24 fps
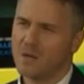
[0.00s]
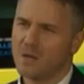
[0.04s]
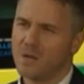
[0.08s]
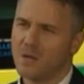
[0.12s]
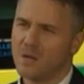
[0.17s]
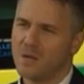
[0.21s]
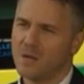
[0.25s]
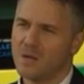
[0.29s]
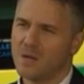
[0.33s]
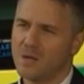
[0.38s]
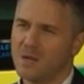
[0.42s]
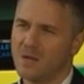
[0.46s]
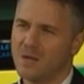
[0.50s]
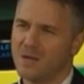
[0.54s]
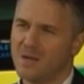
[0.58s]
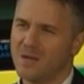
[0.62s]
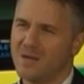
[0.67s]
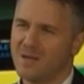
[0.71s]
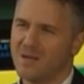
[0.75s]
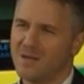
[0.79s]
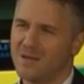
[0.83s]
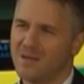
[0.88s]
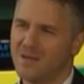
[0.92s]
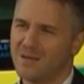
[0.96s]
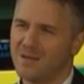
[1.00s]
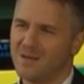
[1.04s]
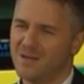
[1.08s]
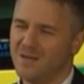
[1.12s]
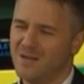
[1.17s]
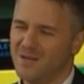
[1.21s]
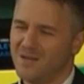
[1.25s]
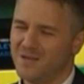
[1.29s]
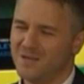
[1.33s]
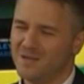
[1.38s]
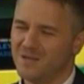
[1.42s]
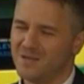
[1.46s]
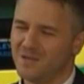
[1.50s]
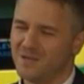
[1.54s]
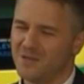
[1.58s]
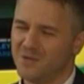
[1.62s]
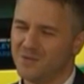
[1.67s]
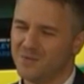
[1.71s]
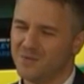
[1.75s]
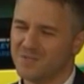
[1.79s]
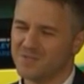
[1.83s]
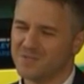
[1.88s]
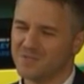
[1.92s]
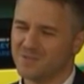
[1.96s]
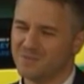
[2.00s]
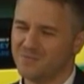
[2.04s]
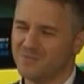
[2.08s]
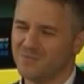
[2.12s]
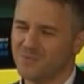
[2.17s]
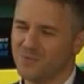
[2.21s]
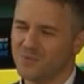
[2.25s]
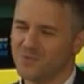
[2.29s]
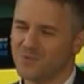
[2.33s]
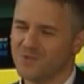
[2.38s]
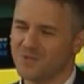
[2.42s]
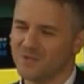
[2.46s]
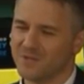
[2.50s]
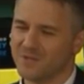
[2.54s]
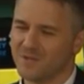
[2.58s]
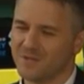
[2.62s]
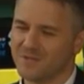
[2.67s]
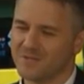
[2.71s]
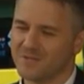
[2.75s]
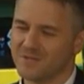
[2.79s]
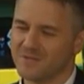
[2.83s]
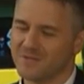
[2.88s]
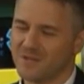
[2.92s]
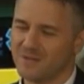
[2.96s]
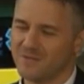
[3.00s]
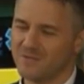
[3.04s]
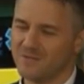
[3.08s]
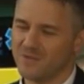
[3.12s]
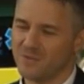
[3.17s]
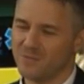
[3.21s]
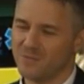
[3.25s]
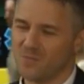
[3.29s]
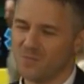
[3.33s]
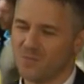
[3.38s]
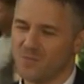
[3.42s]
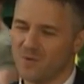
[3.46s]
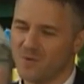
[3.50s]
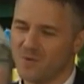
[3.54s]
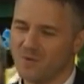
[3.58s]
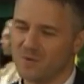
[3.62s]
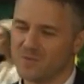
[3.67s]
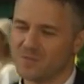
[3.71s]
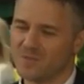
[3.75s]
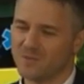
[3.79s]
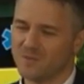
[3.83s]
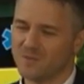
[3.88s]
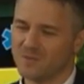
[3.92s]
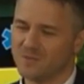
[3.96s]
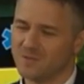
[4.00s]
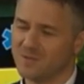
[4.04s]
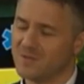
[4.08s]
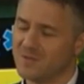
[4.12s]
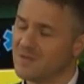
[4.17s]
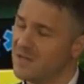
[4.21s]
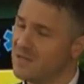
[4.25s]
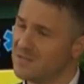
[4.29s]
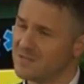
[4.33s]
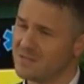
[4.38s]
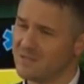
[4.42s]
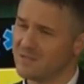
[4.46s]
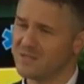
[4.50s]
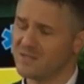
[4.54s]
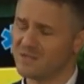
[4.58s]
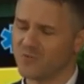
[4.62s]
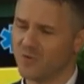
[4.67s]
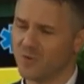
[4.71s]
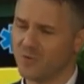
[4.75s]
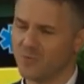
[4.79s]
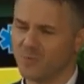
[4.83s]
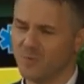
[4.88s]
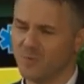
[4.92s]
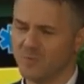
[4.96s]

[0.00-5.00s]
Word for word: I'm... Ah. Now, as unfortunate as that event was, your cousin is a grown